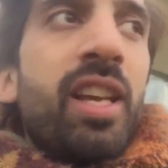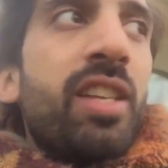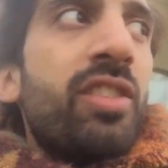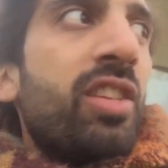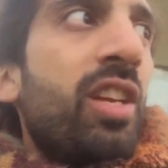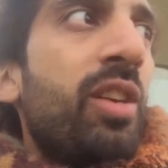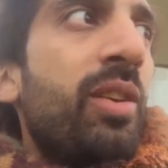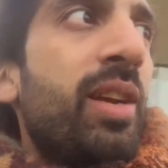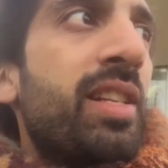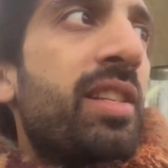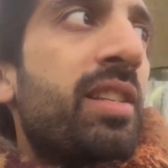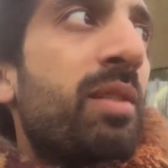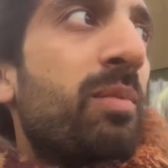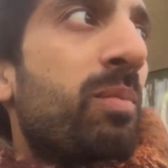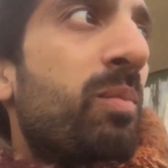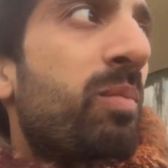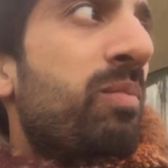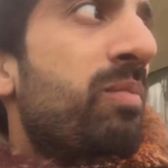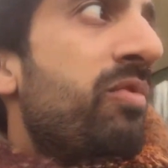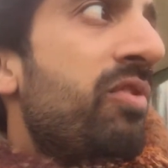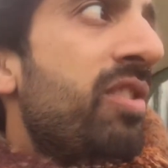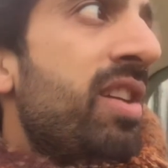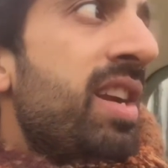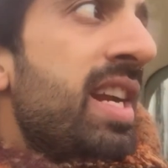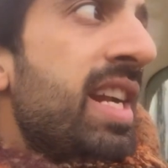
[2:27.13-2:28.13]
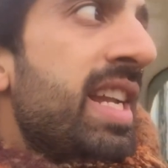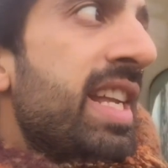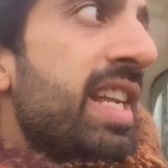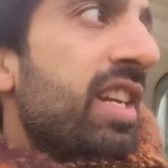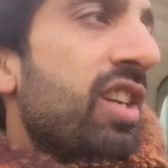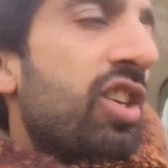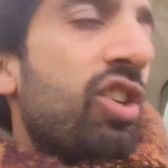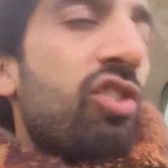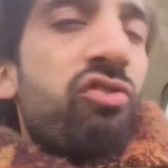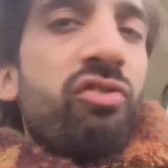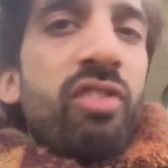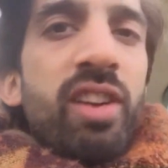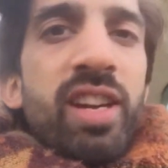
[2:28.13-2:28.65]
So it's a really
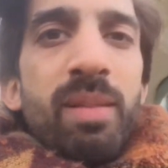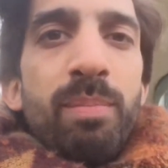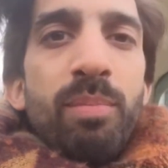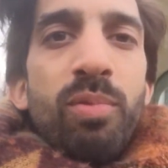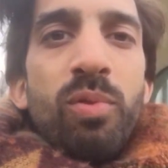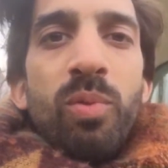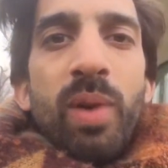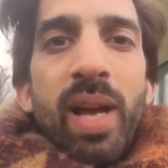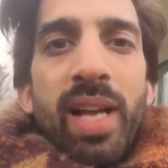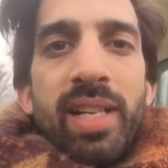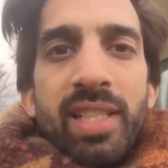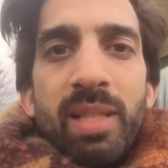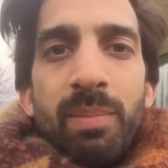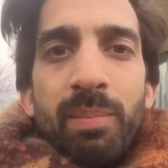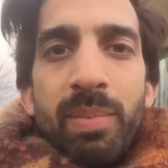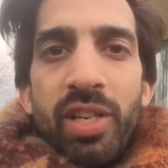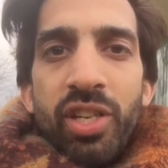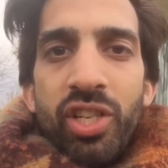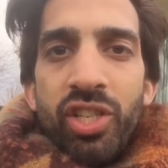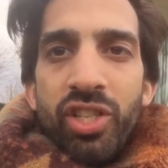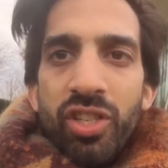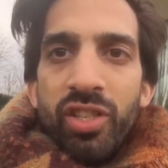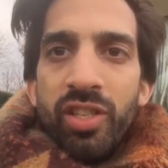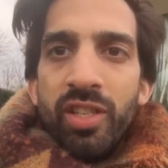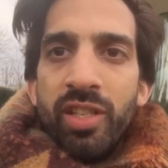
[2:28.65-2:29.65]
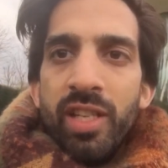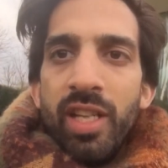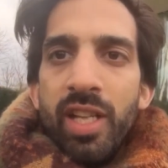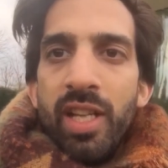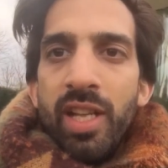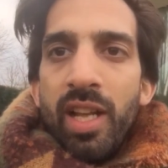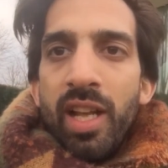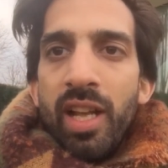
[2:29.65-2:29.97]
incredible exhibition.